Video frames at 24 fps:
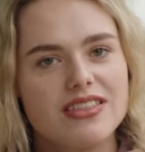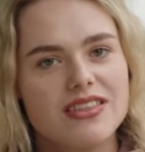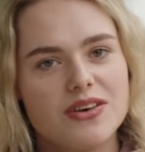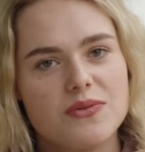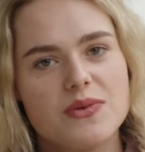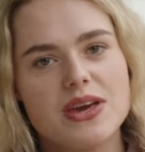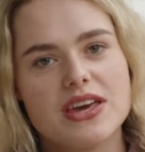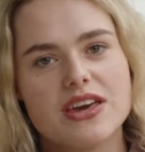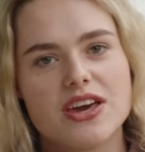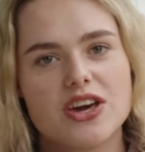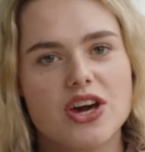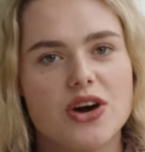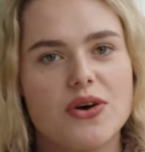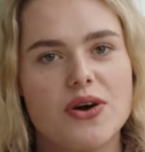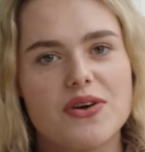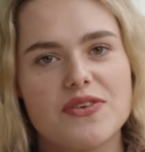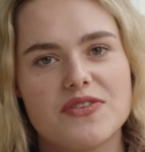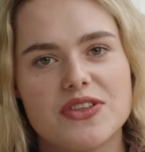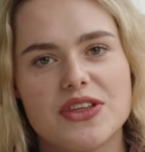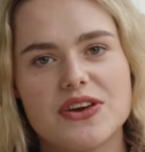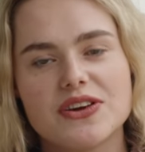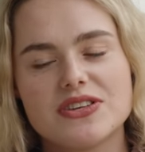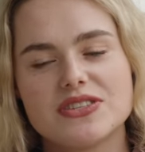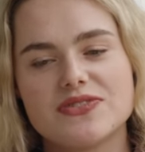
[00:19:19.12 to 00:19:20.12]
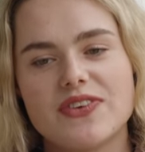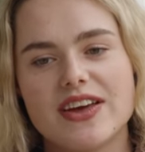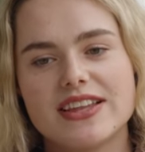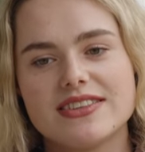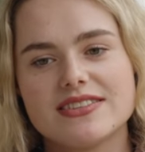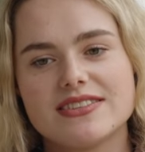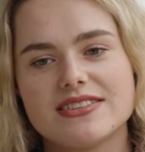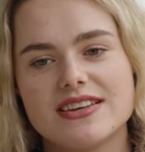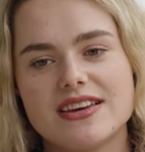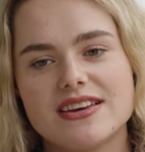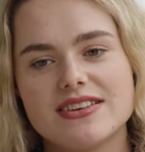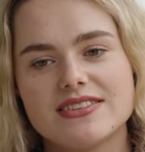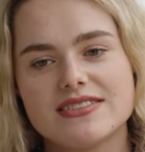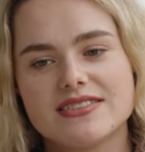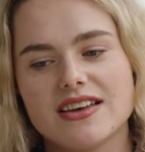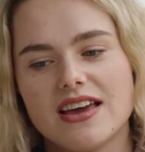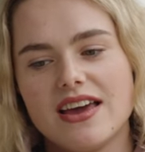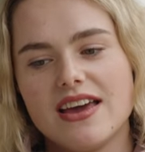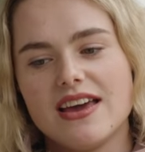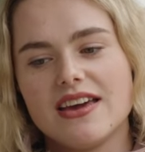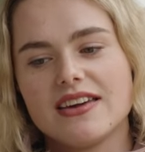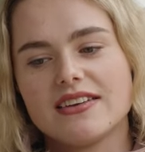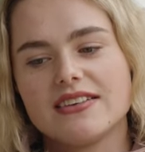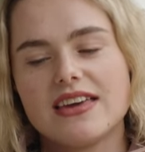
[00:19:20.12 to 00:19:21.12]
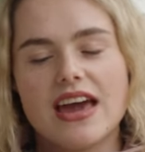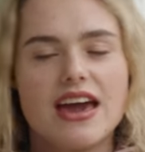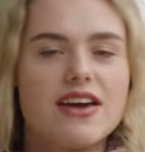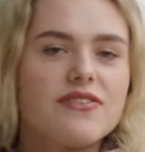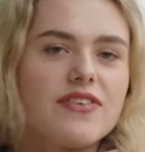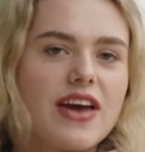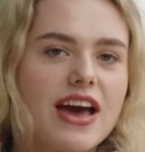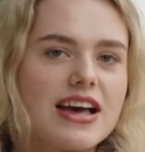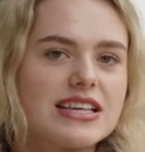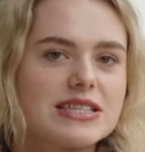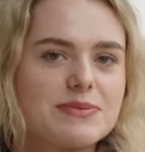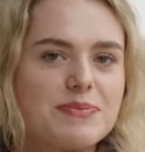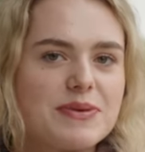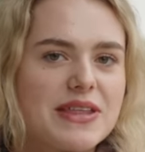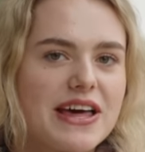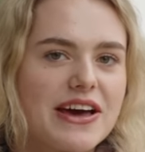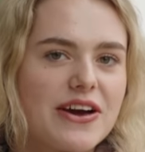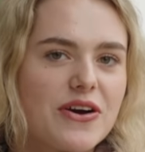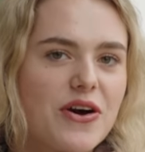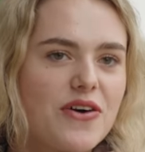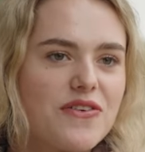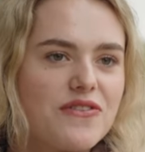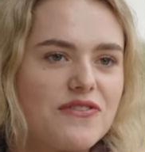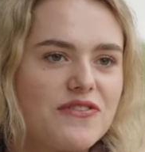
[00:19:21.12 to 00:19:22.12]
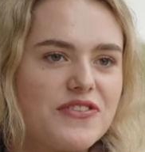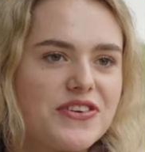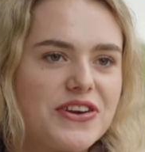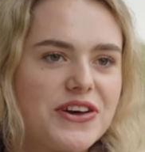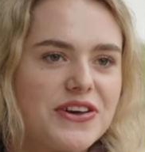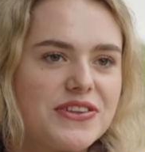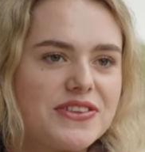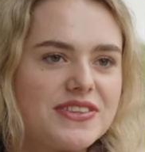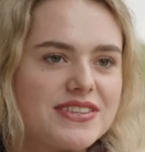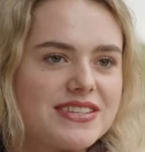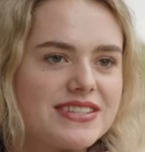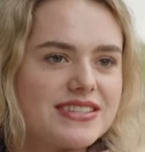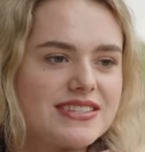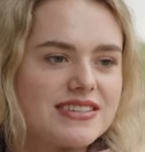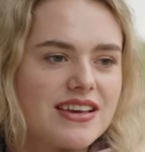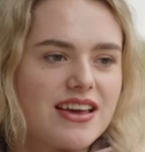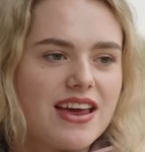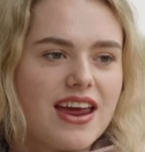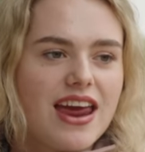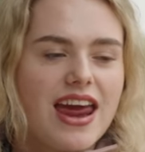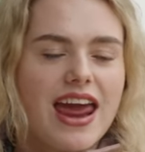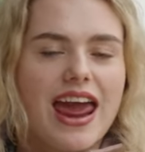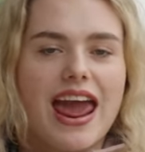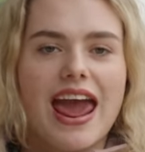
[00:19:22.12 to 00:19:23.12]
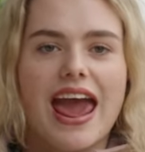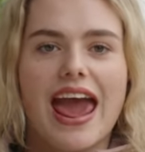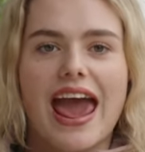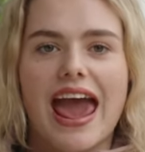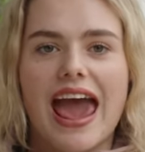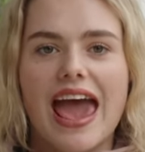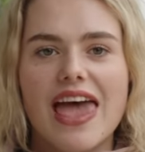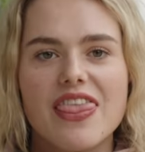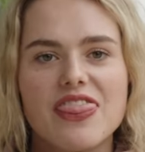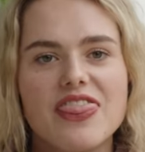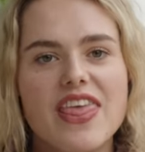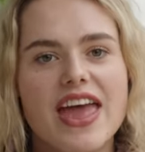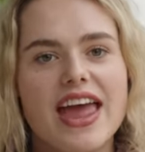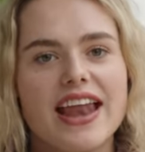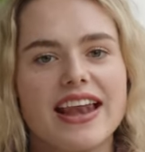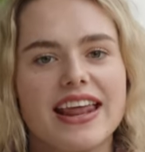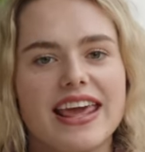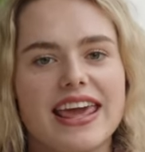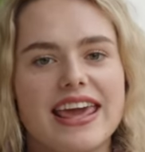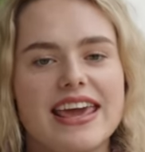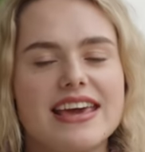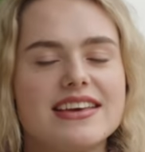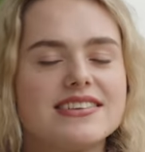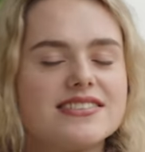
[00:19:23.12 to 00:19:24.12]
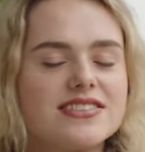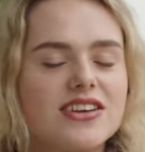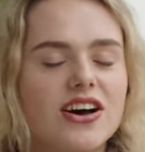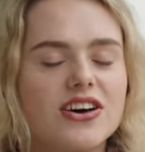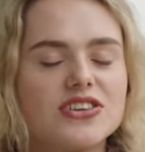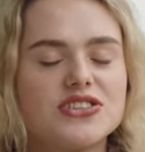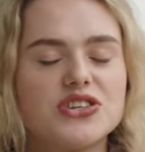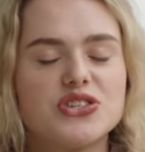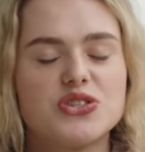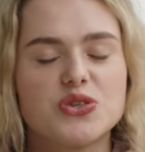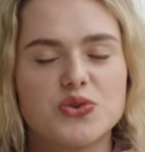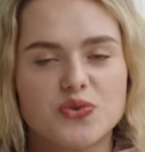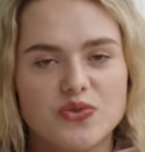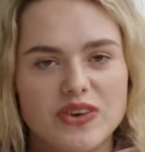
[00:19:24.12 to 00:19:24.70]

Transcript: that we could go over those fences gave Casper that confidence, and then he started to